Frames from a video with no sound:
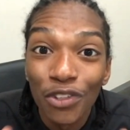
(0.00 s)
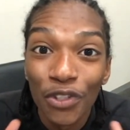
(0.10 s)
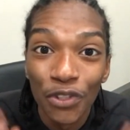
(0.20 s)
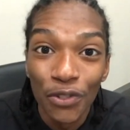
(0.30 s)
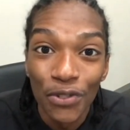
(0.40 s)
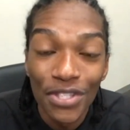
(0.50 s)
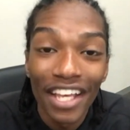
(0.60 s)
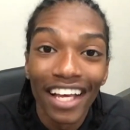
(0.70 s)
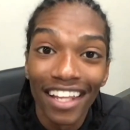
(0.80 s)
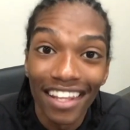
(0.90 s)
to use
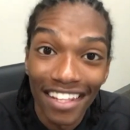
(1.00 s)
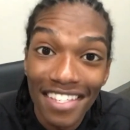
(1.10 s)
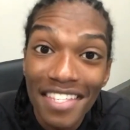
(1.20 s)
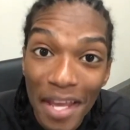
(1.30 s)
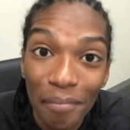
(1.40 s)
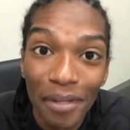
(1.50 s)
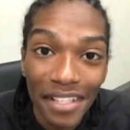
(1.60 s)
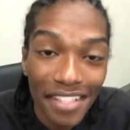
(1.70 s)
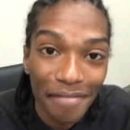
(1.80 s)
this template.